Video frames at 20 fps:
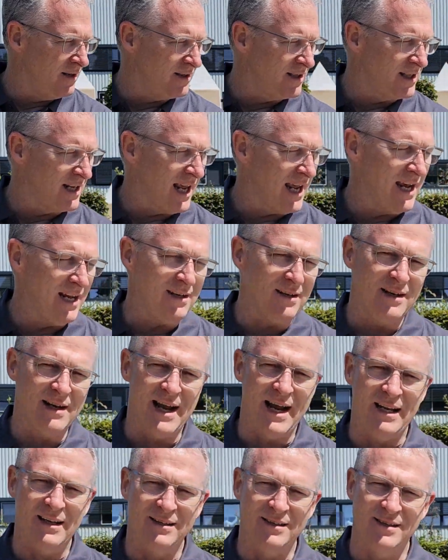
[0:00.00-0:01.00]
a scan
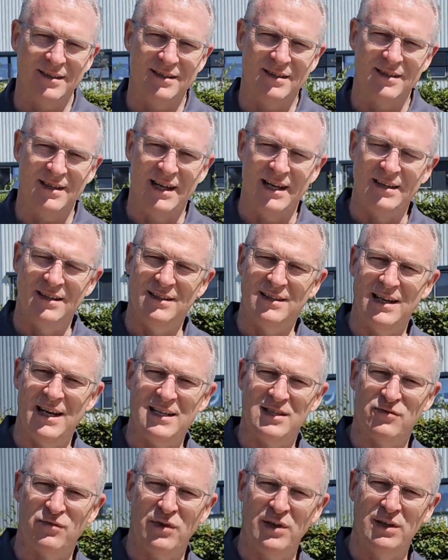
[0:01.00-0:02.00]
analysis in the
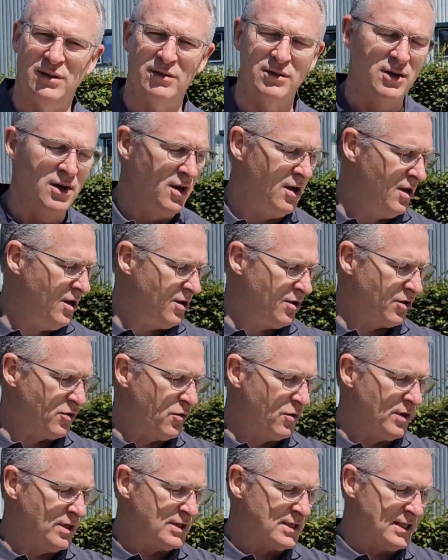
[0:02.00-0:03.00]
test field. You're
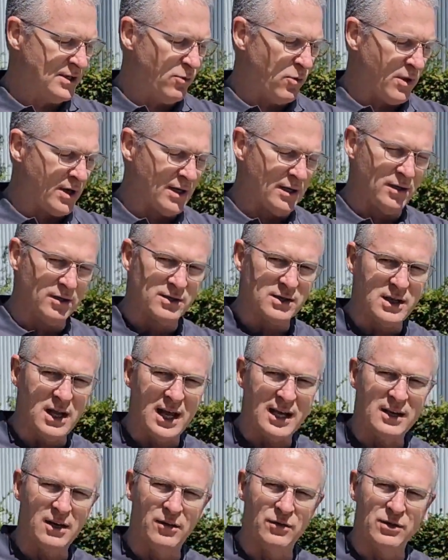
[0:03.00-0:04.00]
going to see what it looks
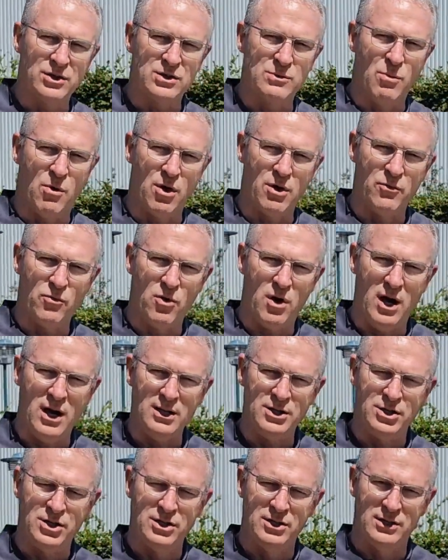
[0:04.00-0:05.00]
like on the
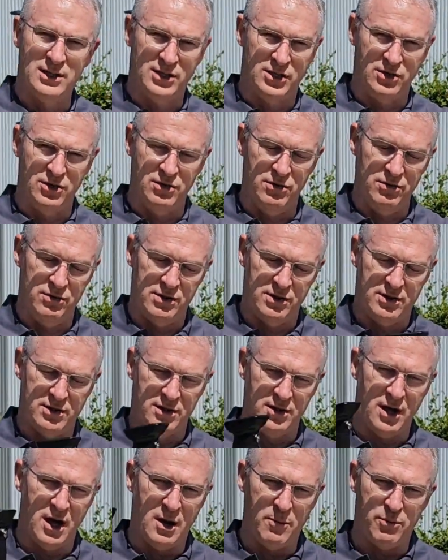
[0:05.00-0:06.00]
smartwatch that's used
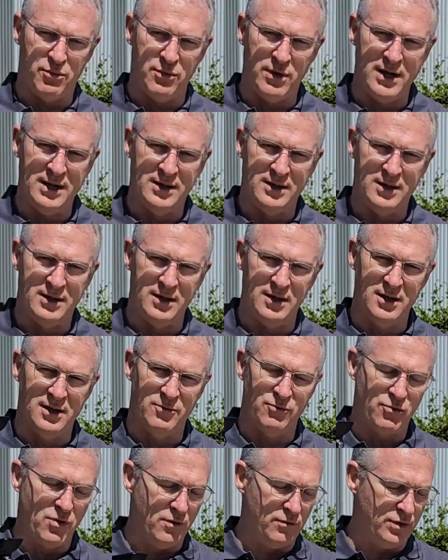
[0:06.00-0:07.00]
to operate
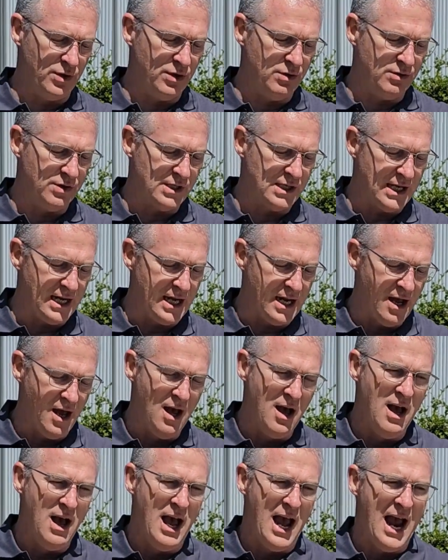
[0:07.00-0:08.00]
the Rover UC.
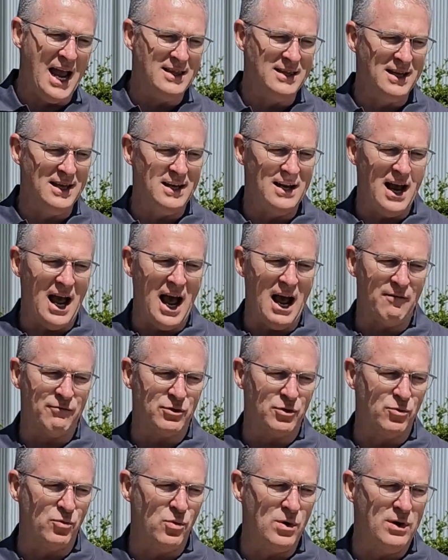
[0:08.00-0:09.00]
And then
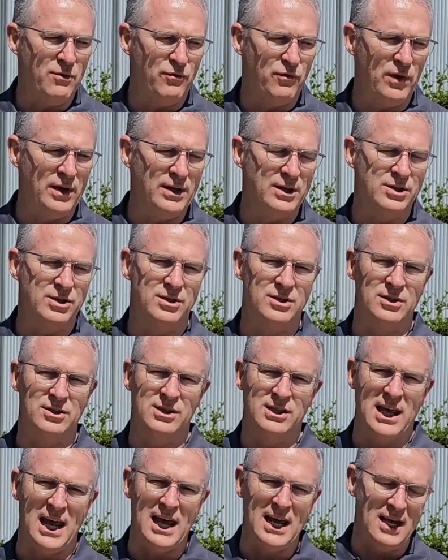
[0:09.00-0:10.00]
after we finish the
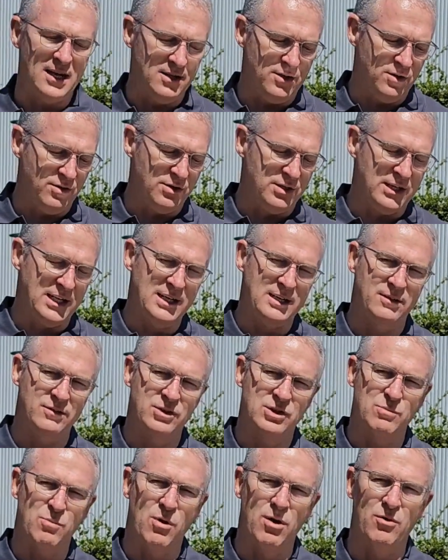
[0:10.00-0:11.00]
scan, you see it on
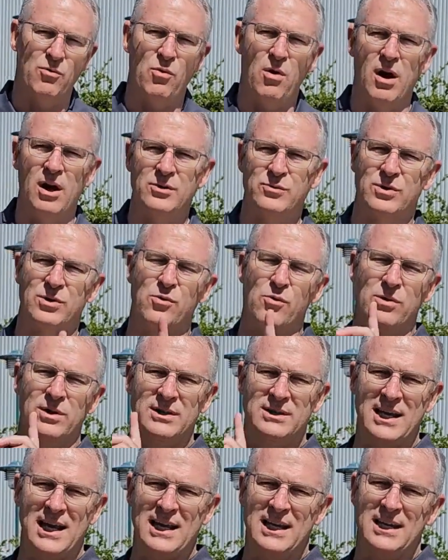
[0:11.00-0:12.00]
the smartwatch. We're going
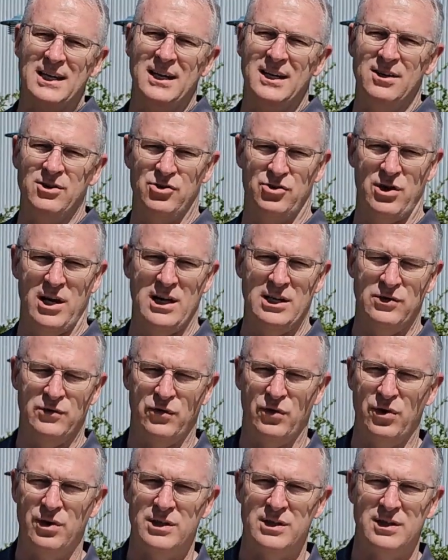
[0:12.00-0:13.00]
to take it in,
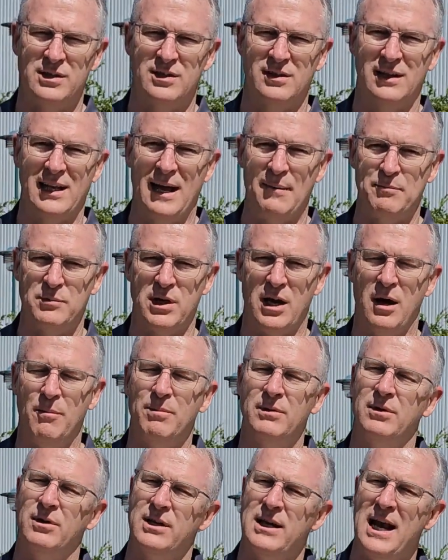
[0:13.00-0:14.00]
transfer it to the
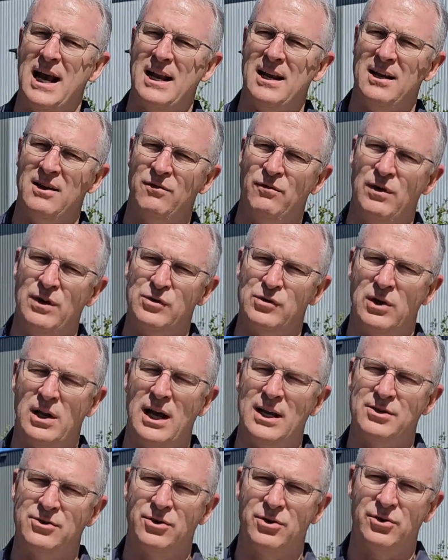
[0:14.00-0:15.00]
laptop and look at it in
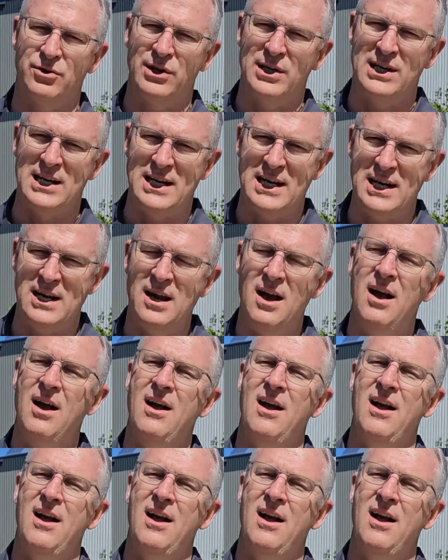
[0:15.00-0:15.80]
Visualizer 3D.